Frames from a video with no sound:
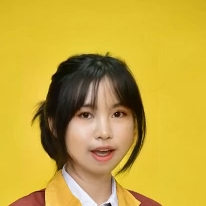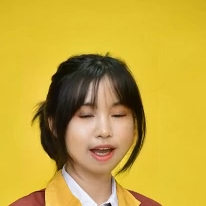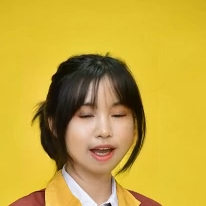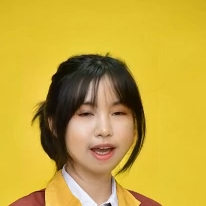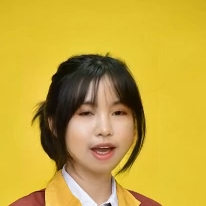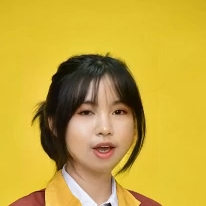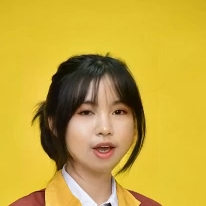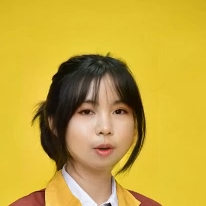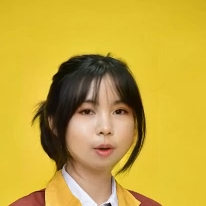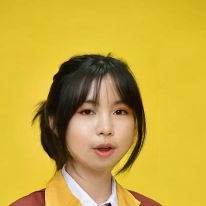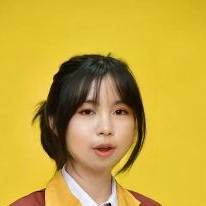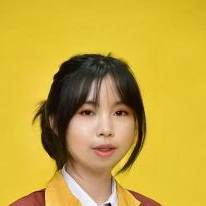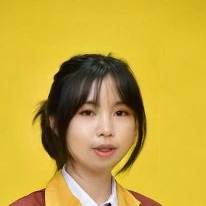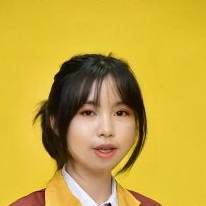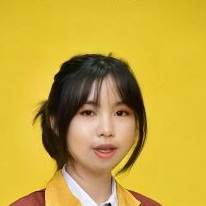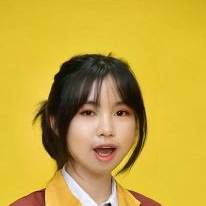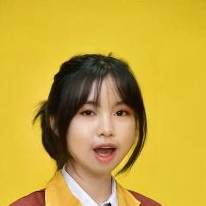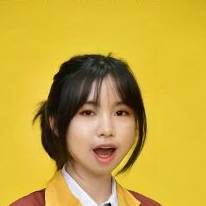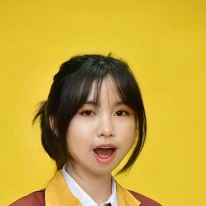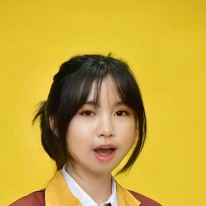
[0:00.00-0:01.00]
In other
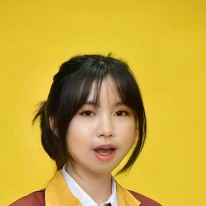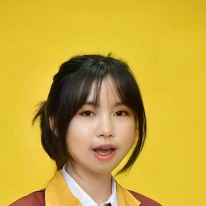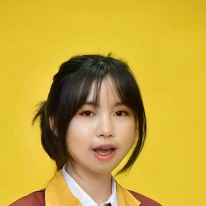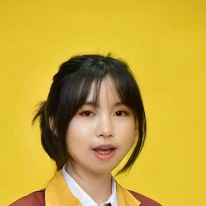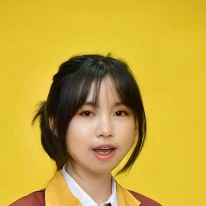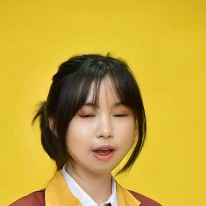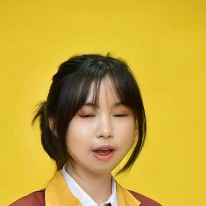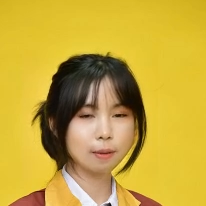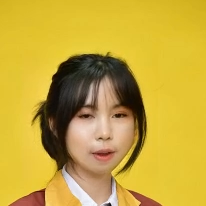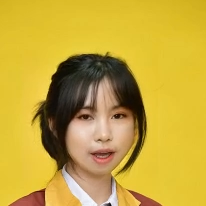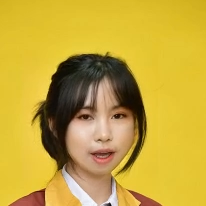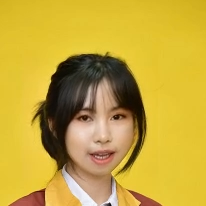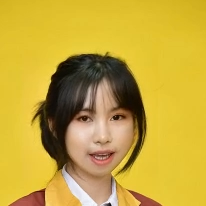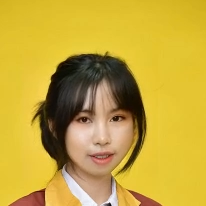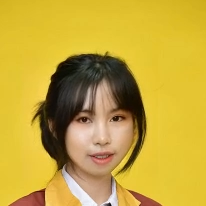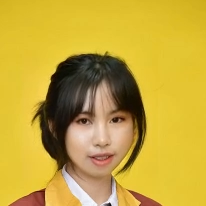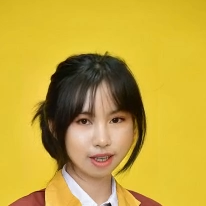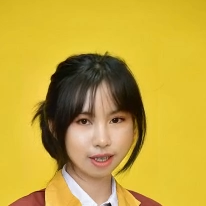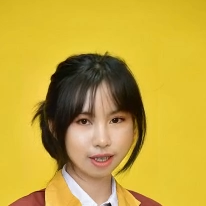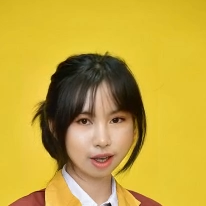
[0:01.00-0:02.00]
words, all economic
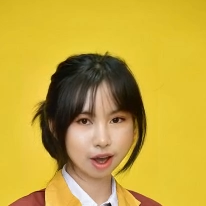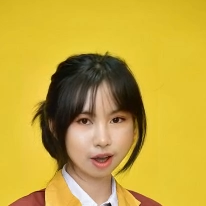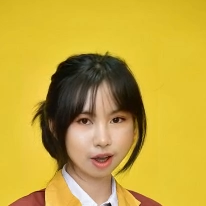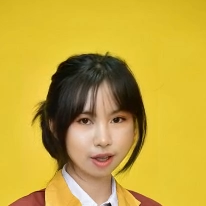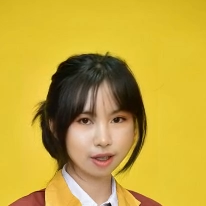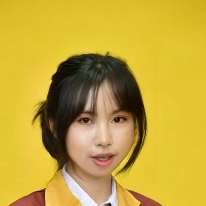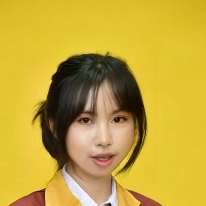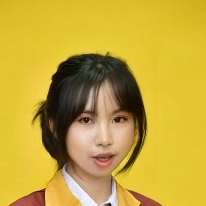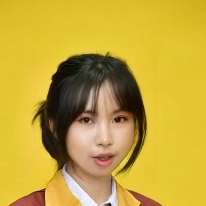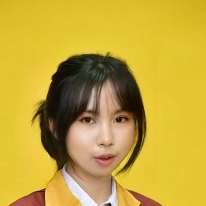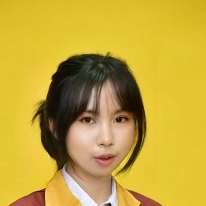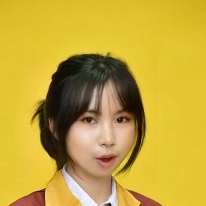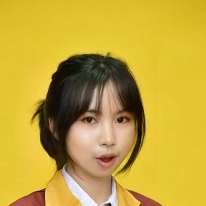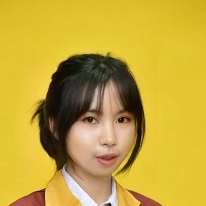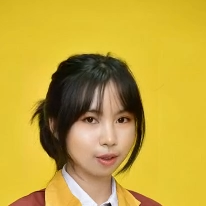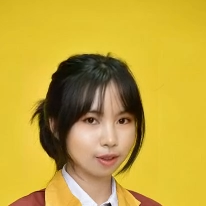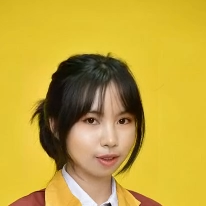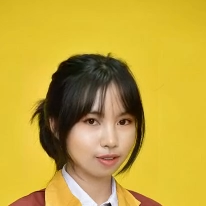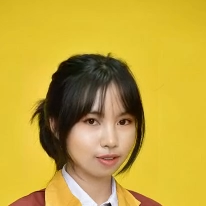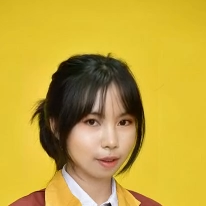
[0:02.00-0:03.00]
activities are under the control
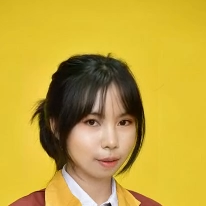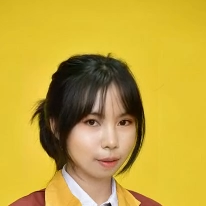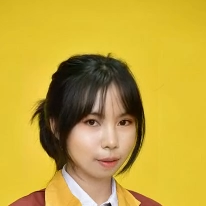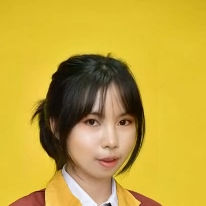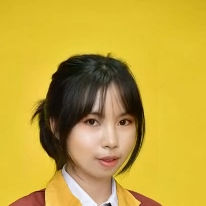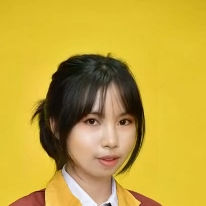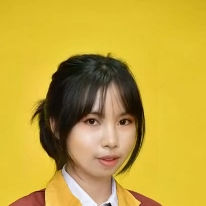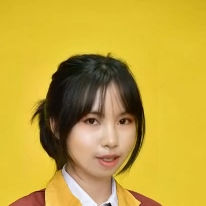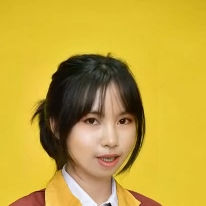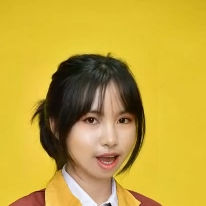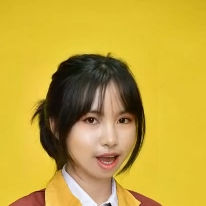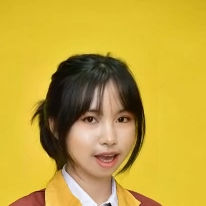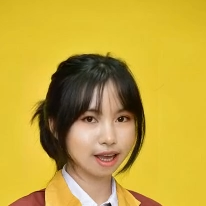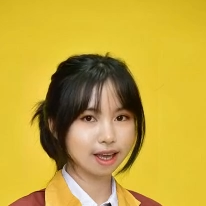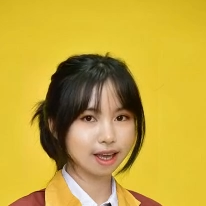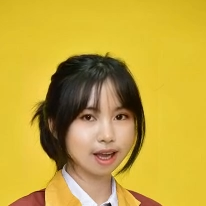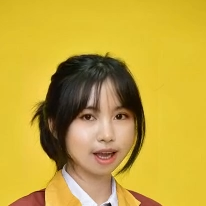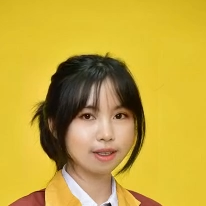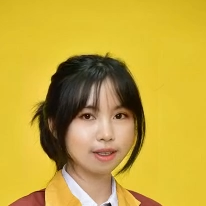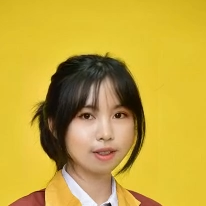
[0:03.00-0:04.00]
of every member of
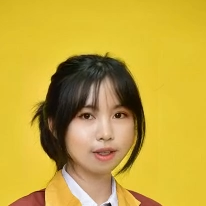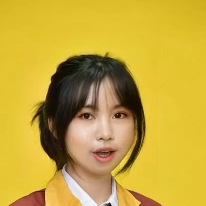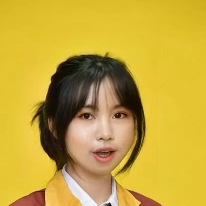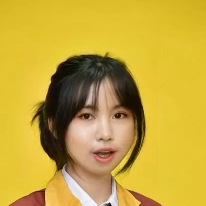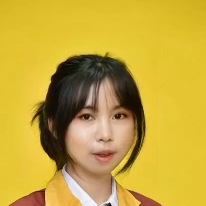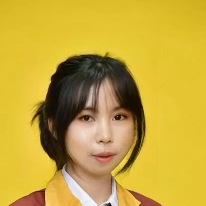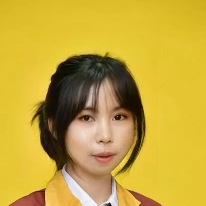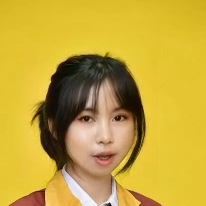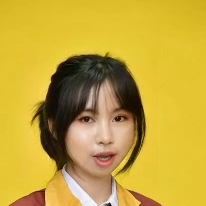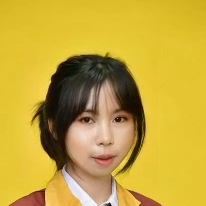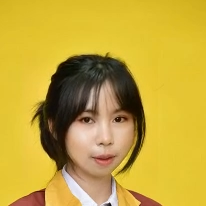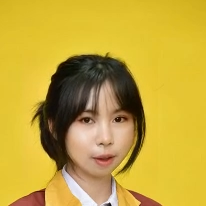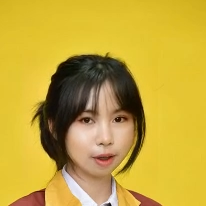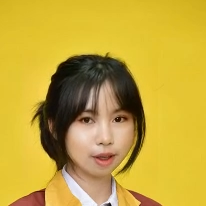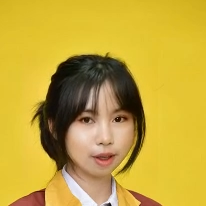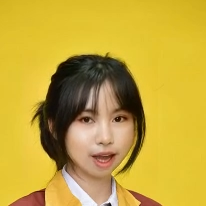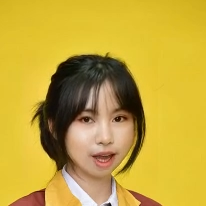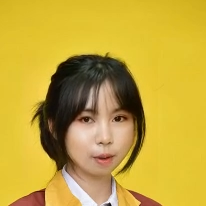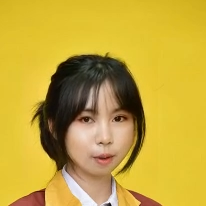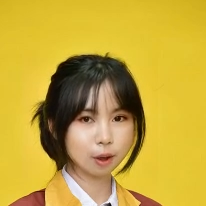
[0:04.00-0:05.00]
society, so that the
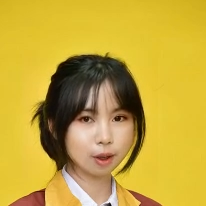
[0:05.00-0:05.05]
prosperity and